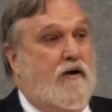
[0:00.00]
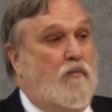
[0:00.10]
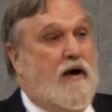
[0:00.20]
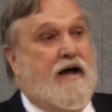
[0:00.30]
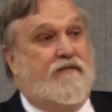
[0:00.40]

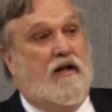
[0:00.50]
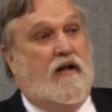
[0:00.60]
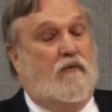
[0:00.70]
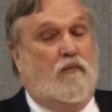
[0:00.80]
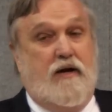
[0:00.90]
and we're having
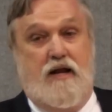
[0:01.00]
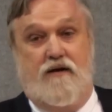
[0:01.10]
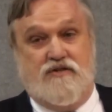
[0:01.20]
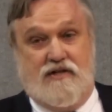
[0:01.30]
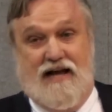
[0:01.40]
a reading
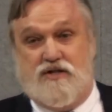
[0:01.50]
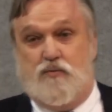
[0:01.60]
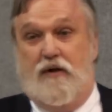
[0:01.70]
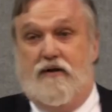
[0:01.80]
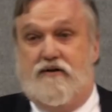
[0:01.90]
of his
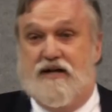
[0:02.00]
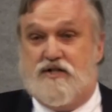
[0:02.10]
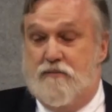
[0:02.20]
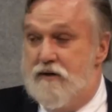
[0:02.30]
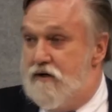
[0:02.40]
last will and
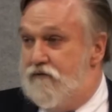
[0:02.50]
testament